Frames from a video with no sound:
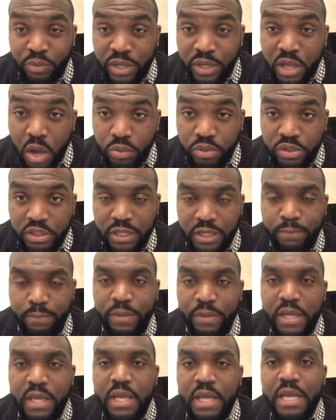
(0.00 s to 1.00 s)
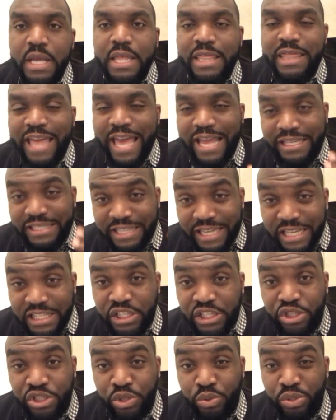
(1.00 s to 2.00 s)
Coaching that
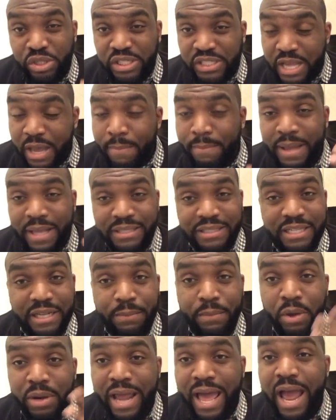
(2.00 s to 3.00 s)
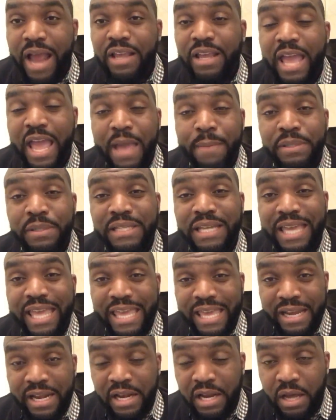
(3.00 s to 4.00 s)
teaches you step-by-step on how you're able to
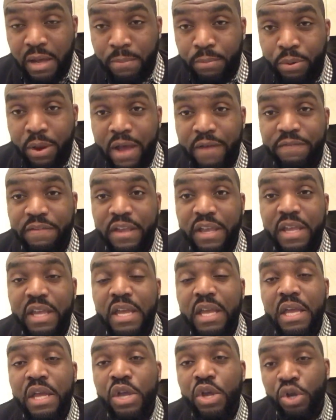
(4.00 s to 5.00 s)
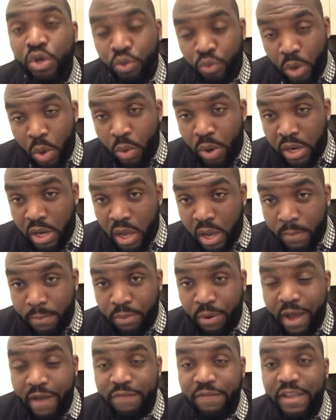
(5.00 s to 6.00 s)
get a nonprofit, grow a
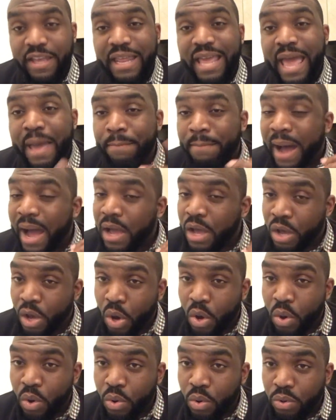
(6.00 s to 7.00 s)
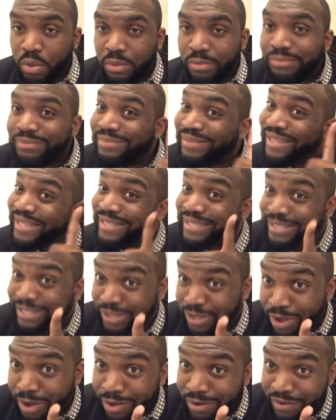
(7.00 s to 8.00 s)
nonprofit. And my goal, this is a
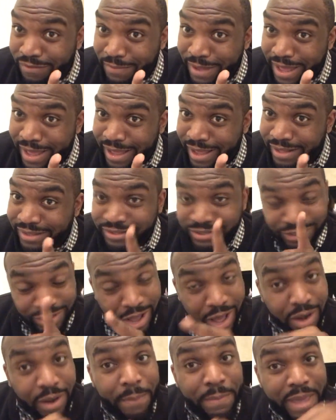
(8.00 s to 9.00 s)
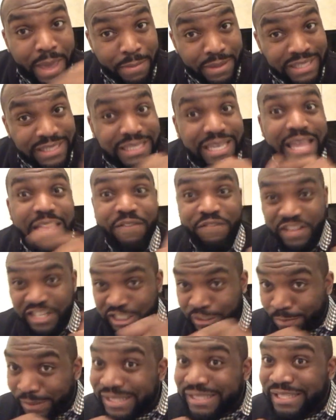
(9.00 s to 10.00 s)
goal of mine, so y'all will be able to see if it's
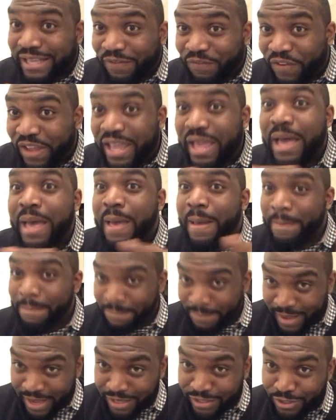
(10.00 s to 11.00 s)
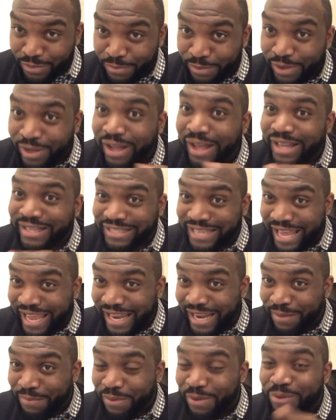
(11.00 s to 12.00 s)
specific, measurable,
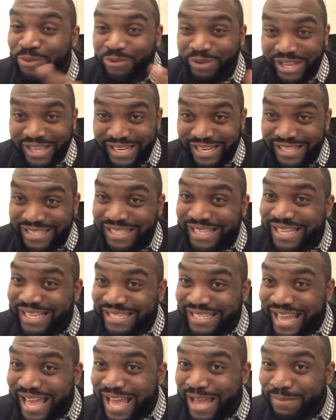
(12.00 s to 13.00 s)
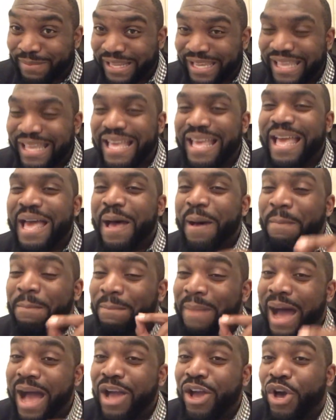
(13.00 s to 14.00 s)
attainable, realistic, and timely.
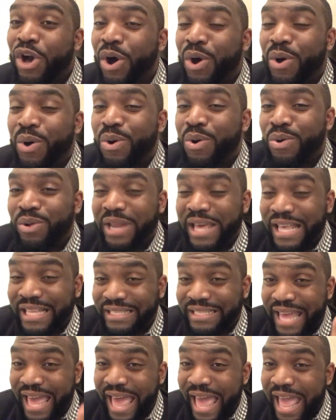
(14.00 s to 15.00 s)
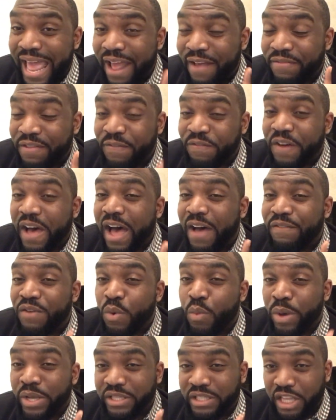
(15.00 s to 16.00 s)
My goal is to have the
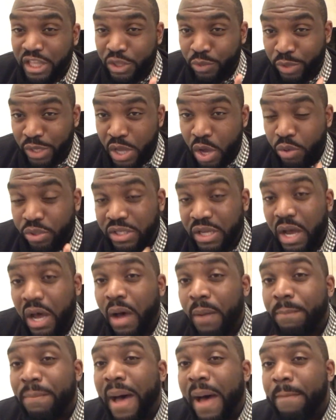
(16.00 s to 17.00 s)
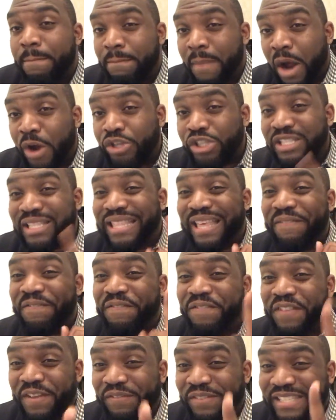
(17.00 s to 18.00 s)
501c3 coaching up by March the
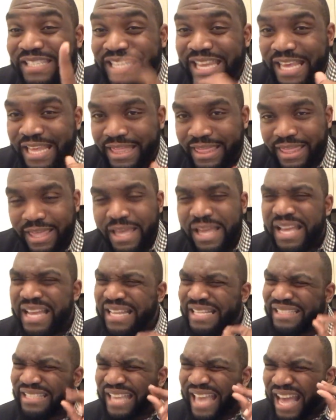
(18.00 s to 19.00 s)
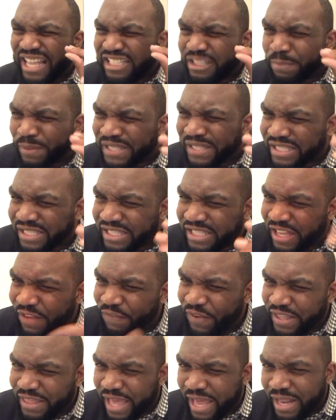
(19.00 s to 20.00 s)
15th. See how
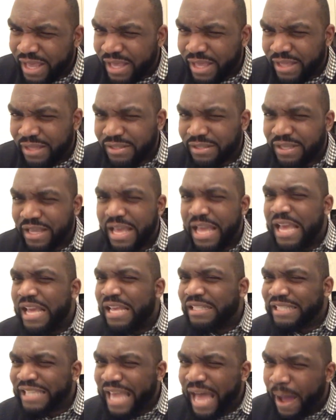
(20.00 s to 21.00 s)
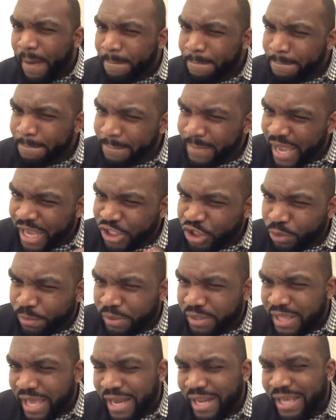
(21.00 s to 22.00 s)
specific that is? See how
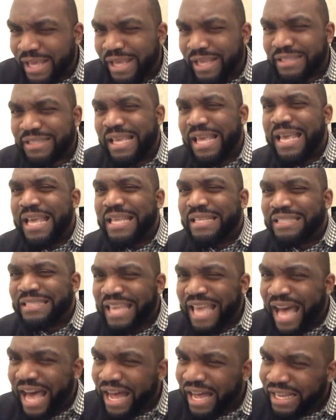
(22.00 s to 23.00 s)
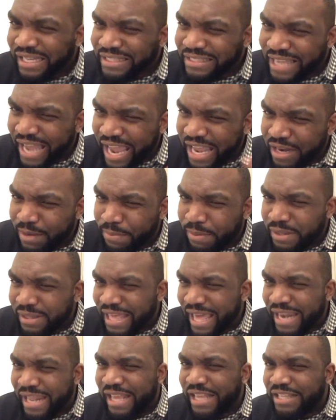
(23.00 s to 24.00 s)
measurable that is? See how attainable
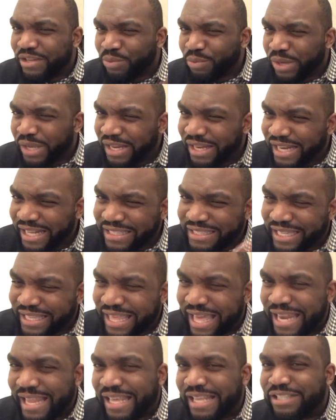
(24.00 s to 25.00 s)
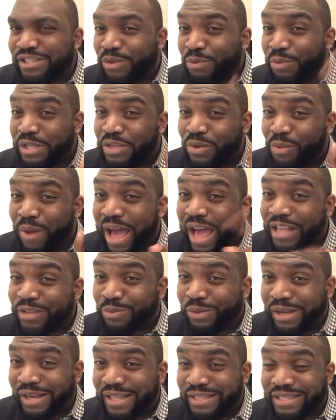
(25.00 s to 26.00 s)
that is and realistic that is? The reason why it's
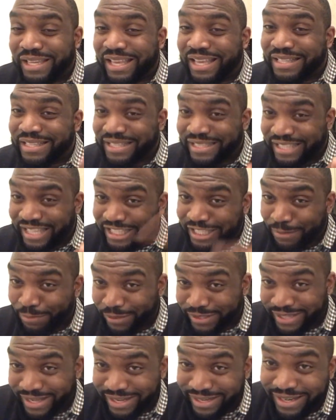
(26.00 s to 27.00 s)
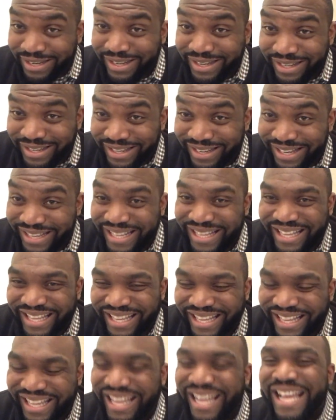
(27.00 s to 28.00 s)
realistic because it's 60%
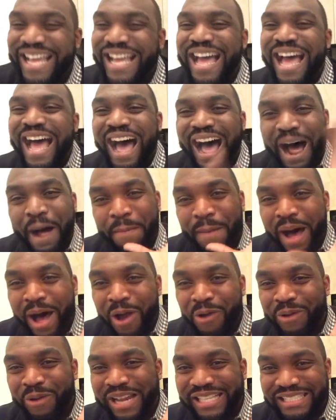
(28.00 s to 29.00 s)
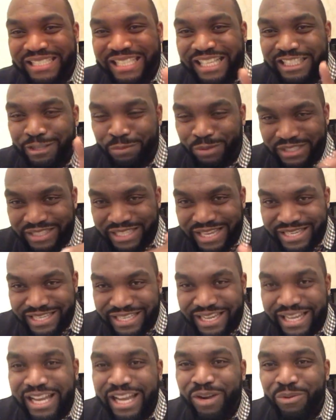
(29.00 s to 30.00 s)
done. I'm already 60%
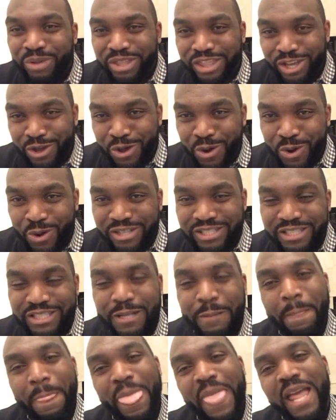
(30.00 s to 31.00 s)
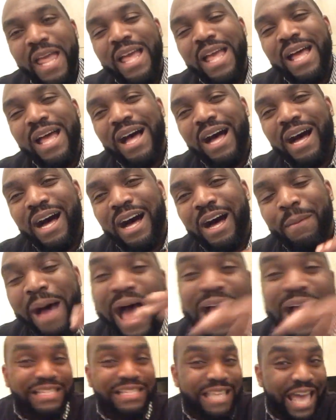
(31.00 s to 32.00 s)
done with the course.
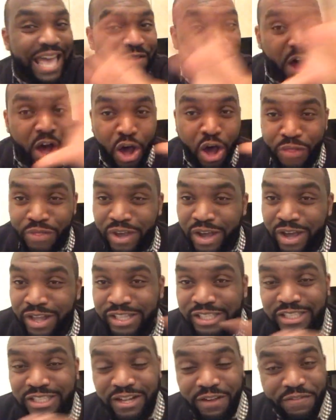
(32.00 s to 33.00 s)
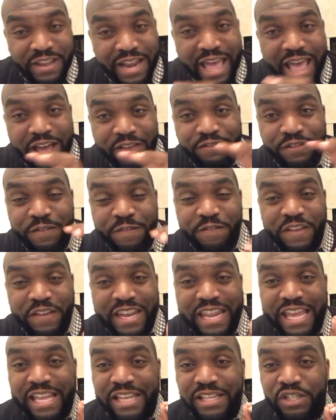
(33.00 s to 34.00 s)
I have all the other stuff that I have to
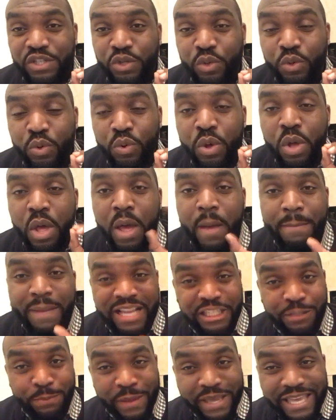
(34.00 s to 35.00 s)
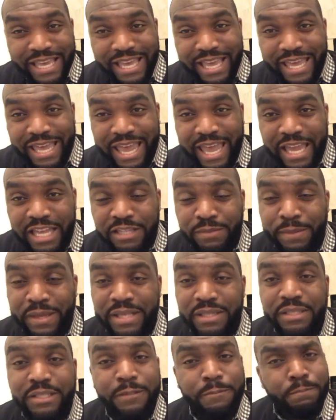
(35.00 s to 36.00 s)
fit into my speaking
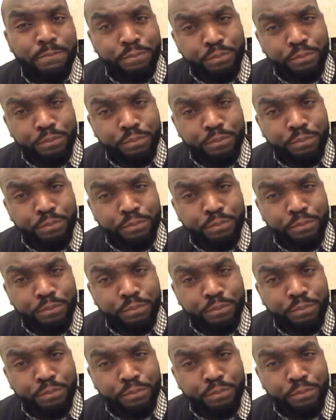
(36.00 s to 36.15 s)
engagements.